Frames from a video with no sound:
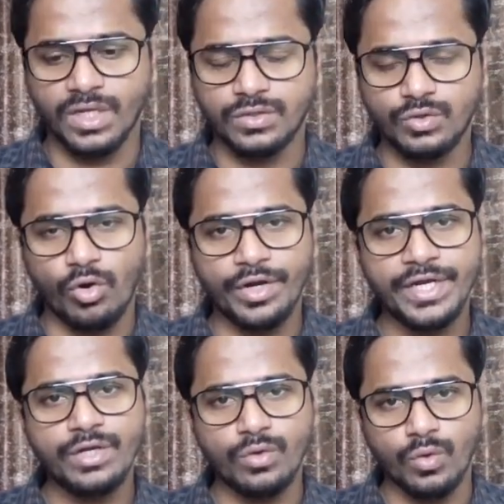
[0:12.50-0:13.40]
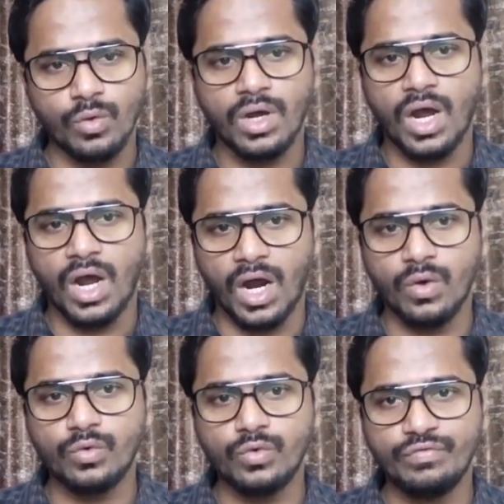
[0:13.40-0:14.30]
You already know
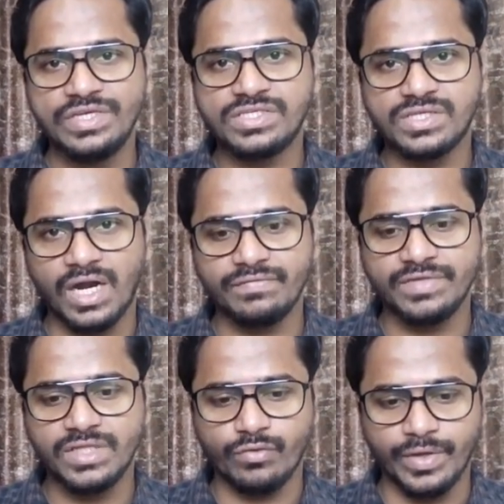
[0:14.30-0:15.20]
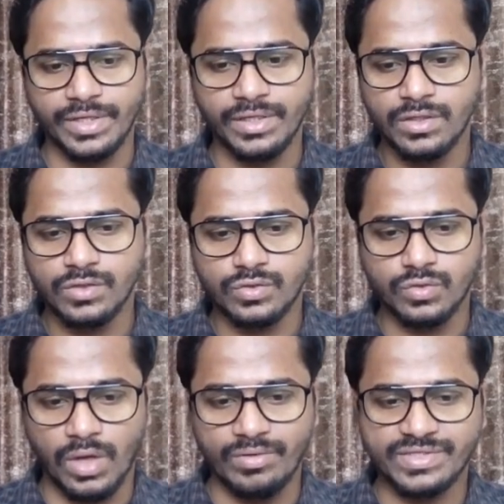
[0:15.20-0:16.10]
how do we start with the query.
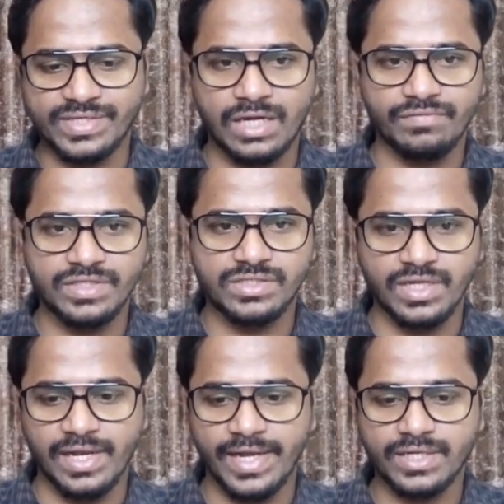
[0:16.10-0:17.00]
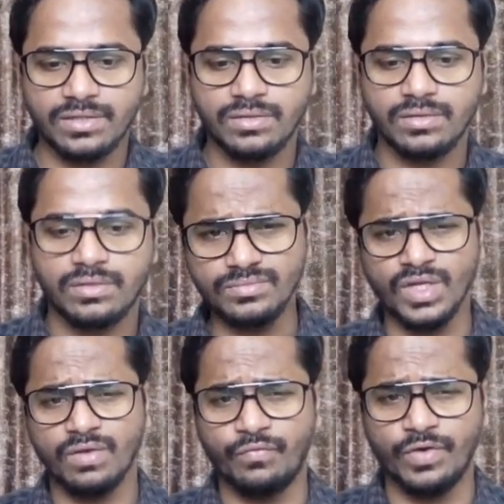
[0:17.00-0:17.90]
So I will start with select.
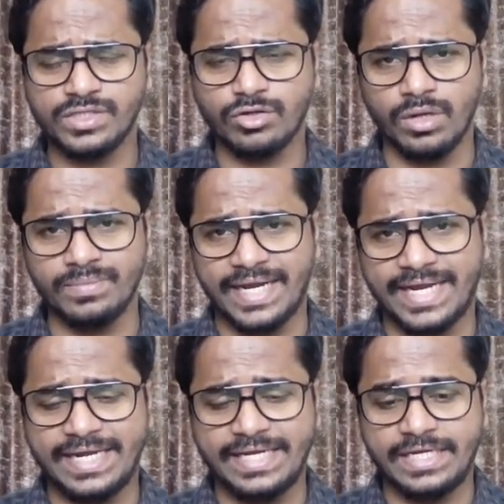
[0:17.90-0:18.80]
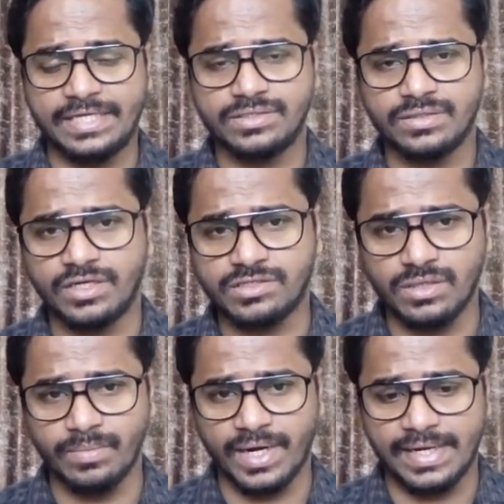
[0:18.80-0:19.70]
First column that I need is
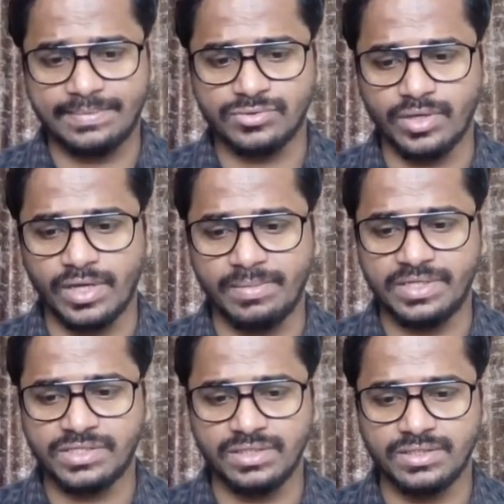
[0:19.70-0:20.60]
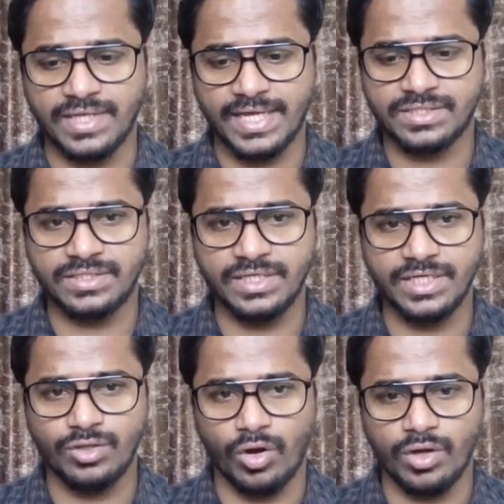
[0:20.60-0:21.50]
customer name. So I'll mention this as c
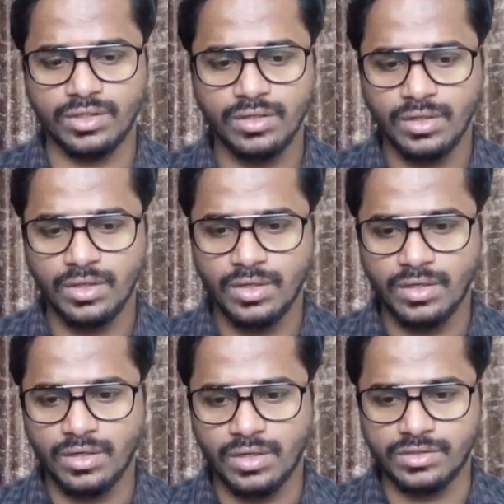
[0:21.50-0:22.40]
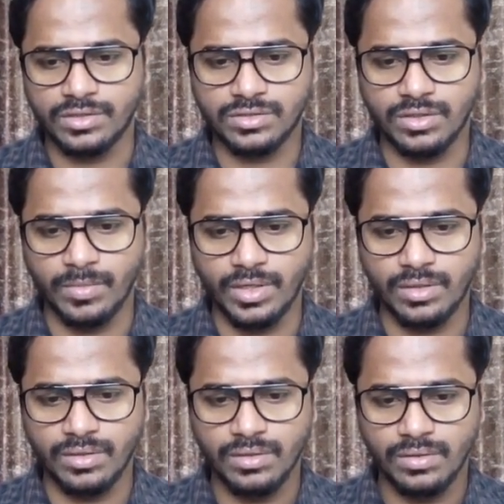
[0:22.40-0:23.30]
dot customer